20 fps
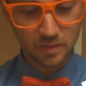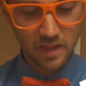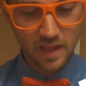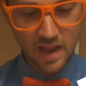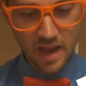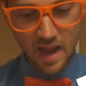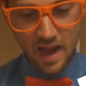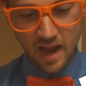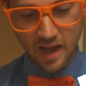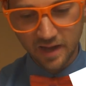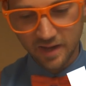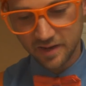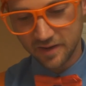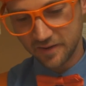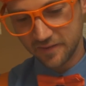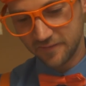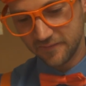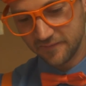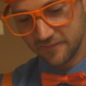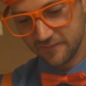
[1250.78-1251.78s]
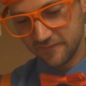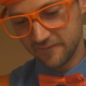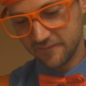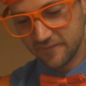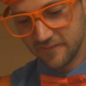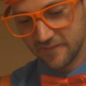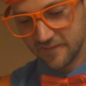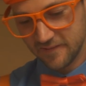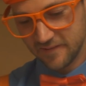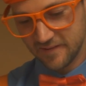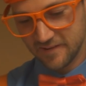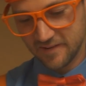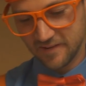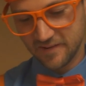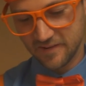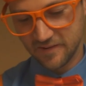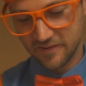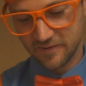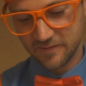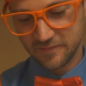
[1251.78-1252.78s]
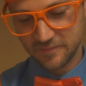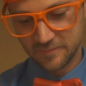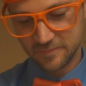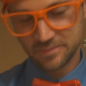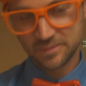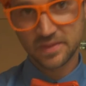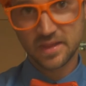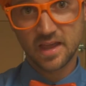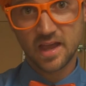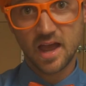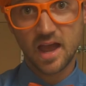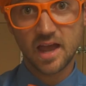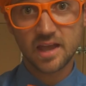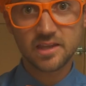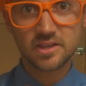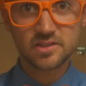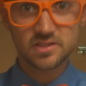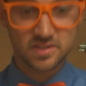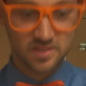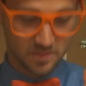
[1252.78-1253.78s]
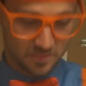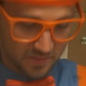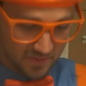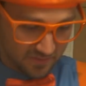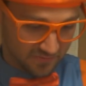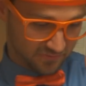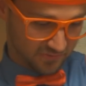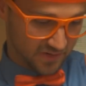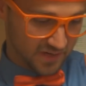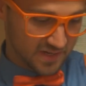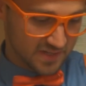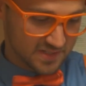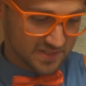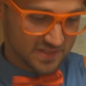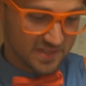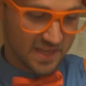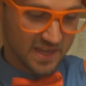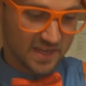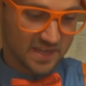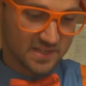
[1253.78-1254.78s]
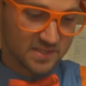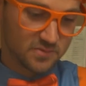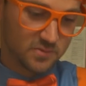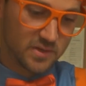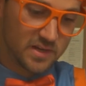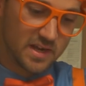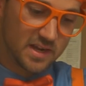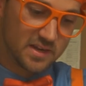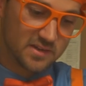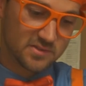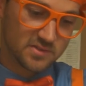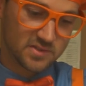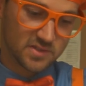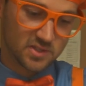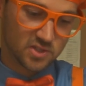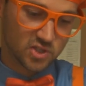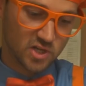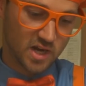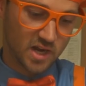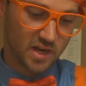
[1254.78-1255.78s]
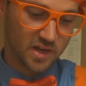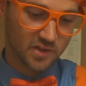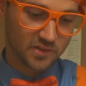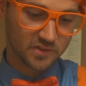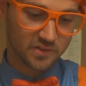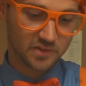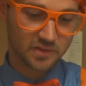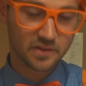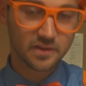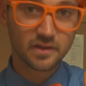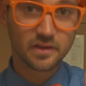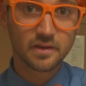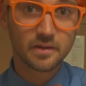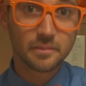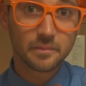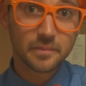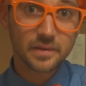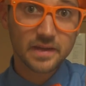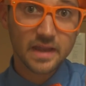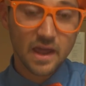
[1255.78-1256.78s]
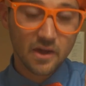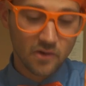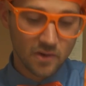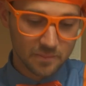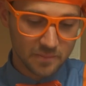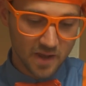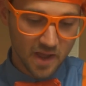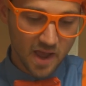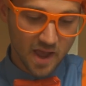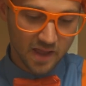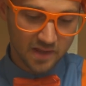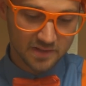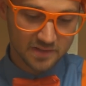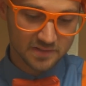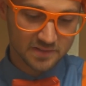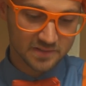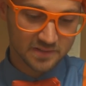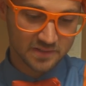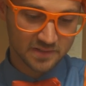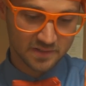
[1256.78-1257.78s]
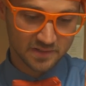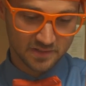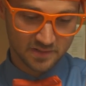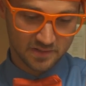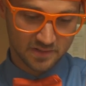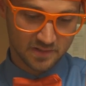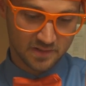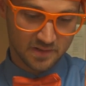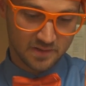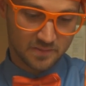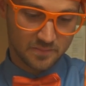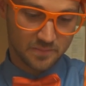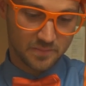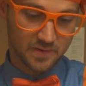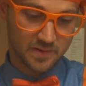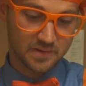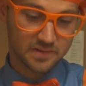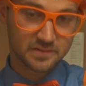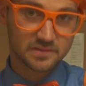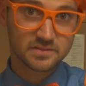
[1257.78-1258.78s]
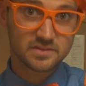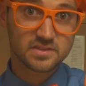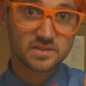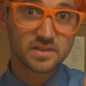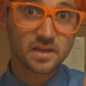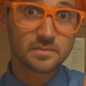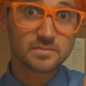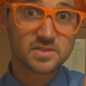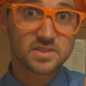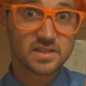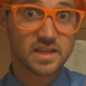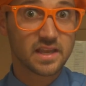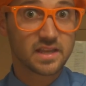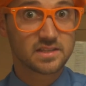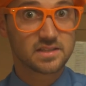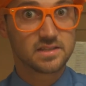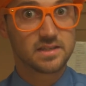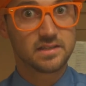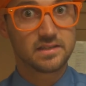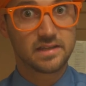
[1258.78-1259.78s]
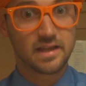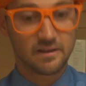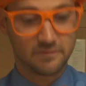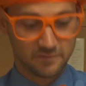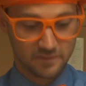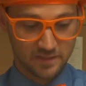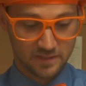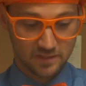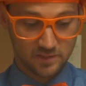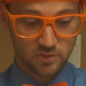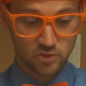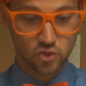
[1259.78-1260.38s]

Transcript: black. Whoa. I used to be afraid of snakes when I was a child, but now I'm not. But some snakes you definitely